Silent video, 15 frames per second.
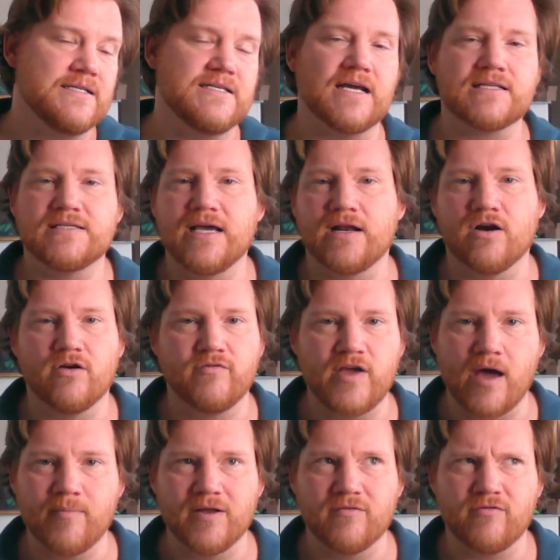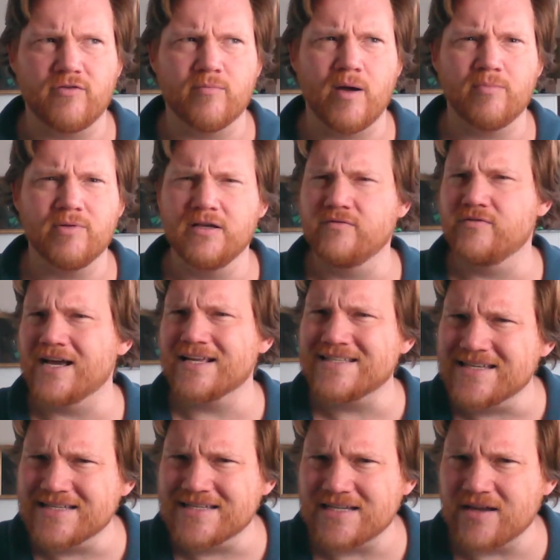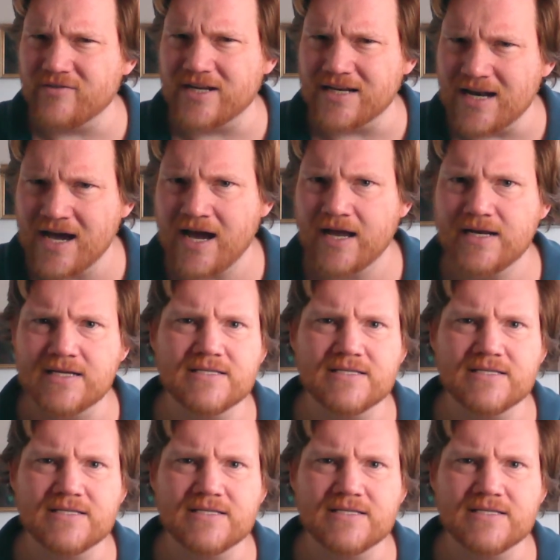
dictator of Yemen from, I believe, 1979